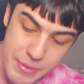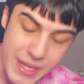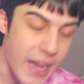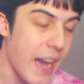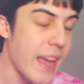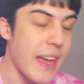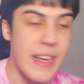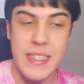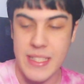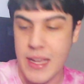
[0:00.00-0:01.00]
but yeah, I
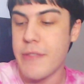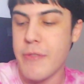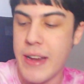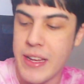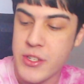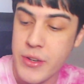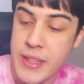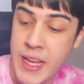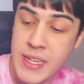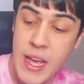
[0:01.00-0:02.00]
I just I really
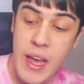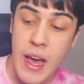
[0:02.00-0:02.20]
enjoyed that.